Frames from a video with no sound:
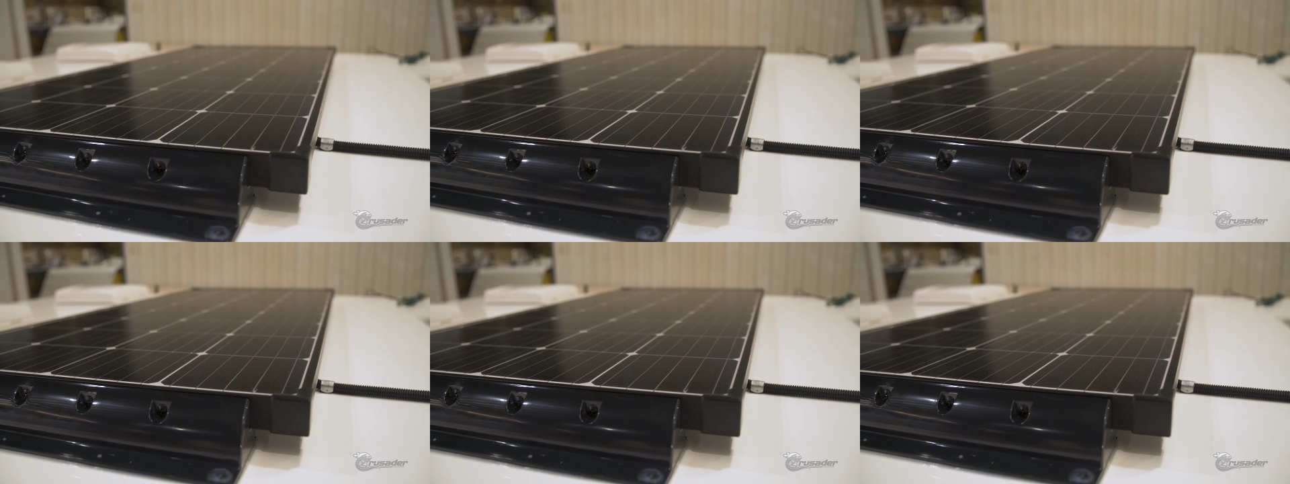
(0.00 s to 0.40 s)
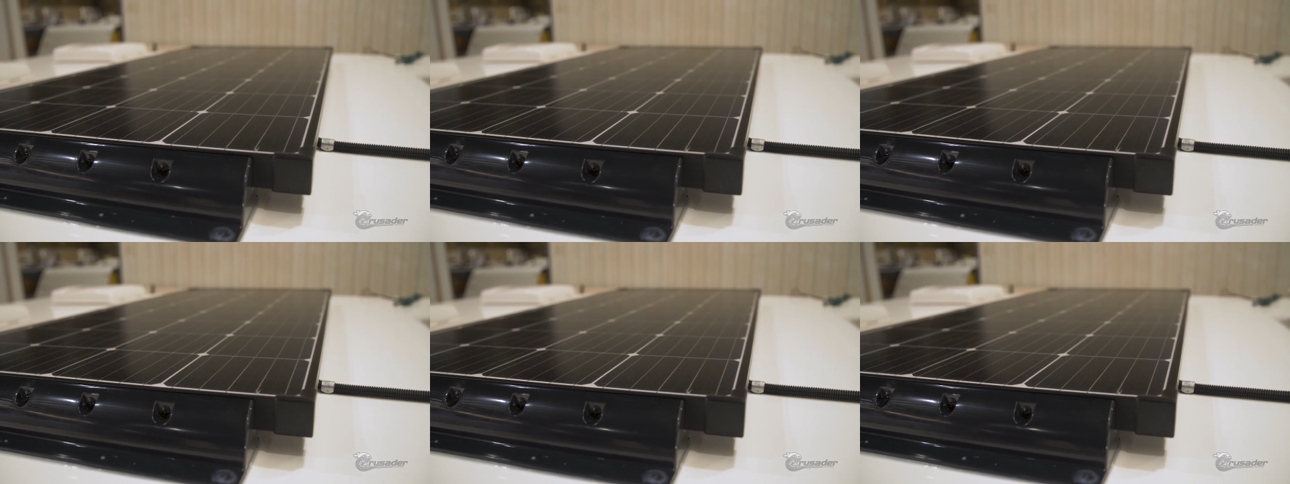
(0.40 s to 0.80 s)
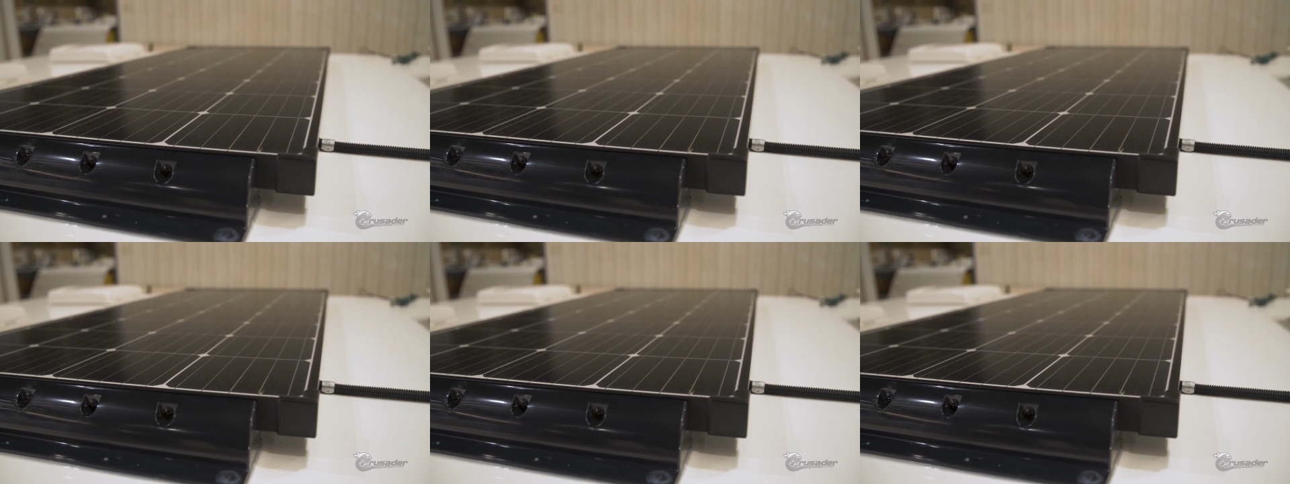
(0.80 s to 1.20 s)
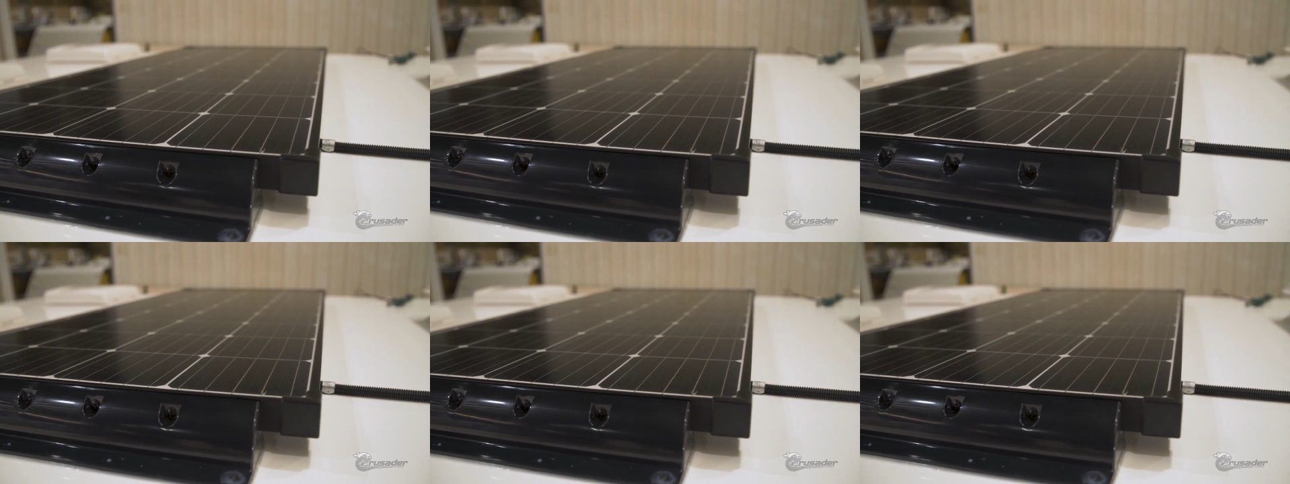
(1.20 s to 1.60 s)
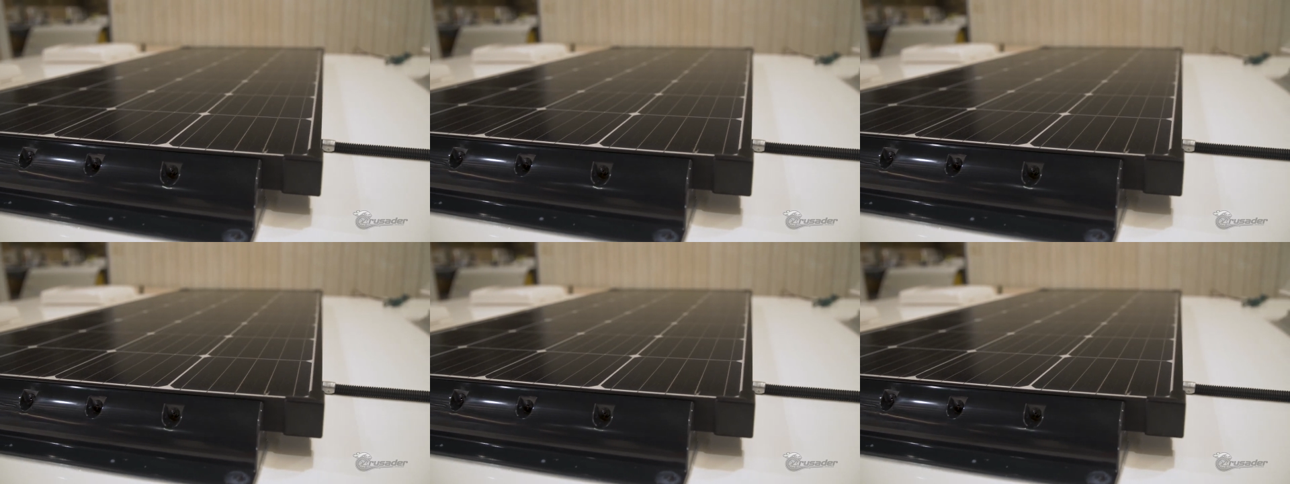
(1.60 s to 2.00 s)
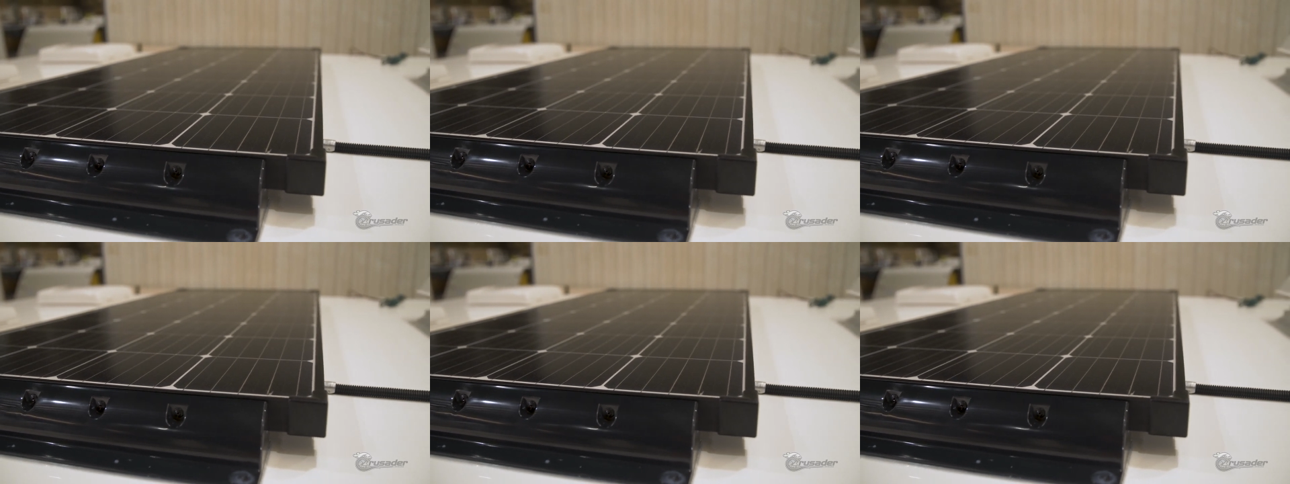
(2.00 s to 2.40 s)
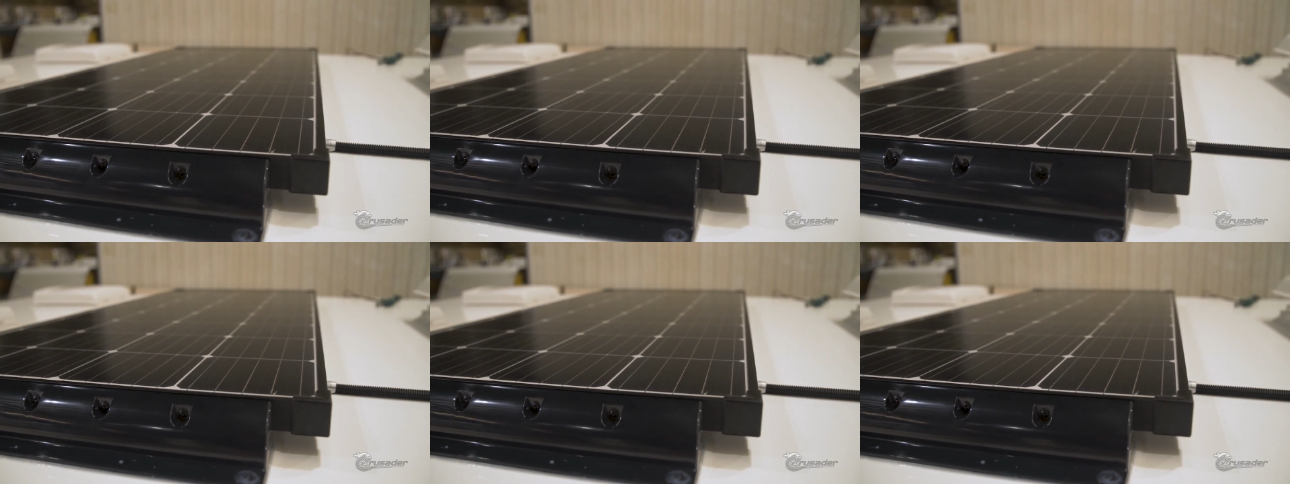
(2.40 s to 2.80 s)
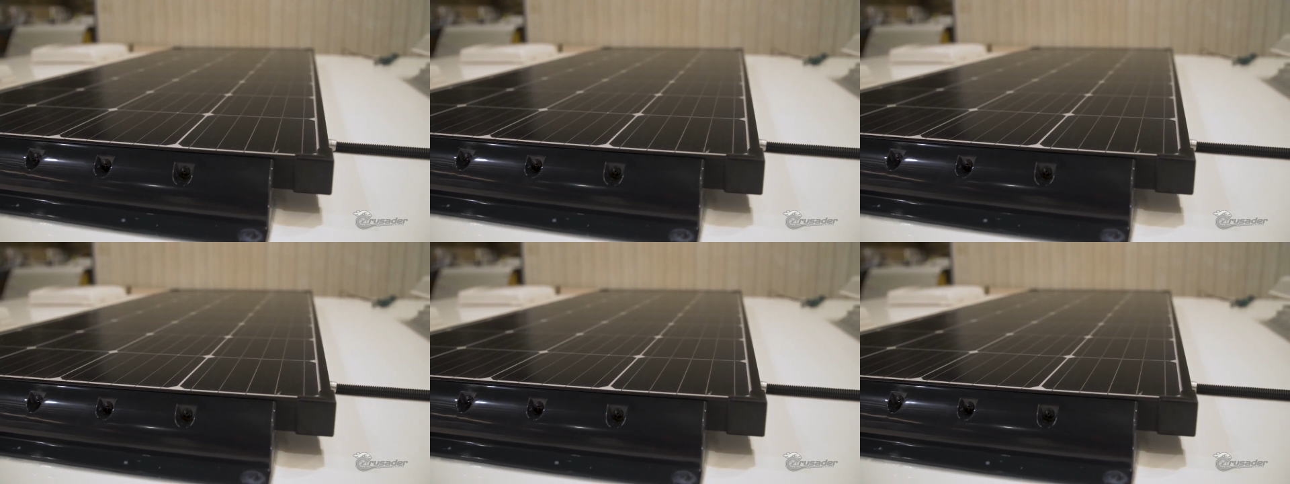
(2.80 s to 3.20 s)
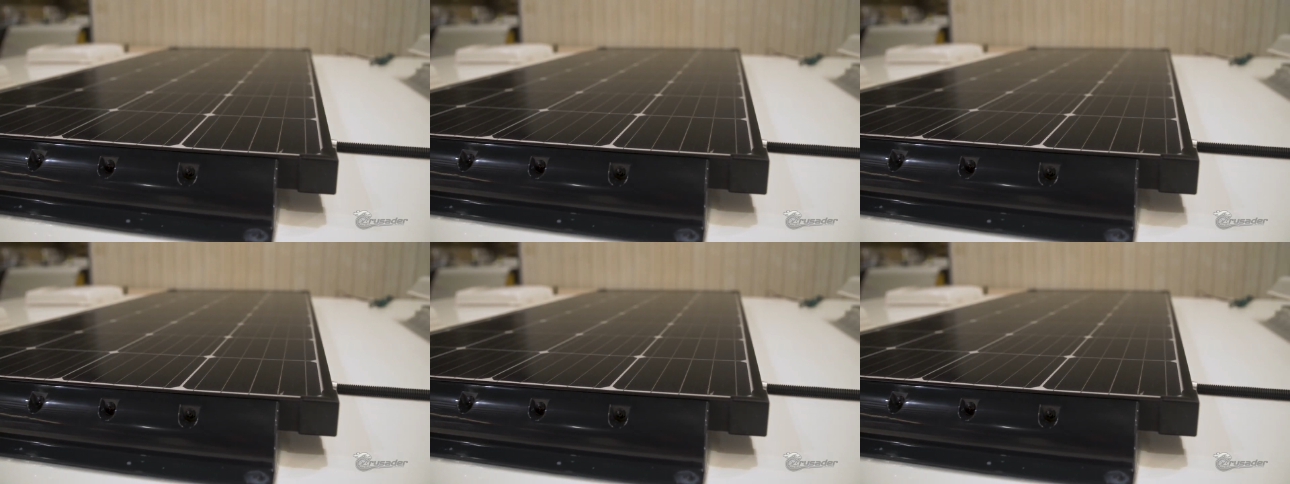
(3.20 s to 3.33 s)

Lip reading: Nobody's mouth can be seen.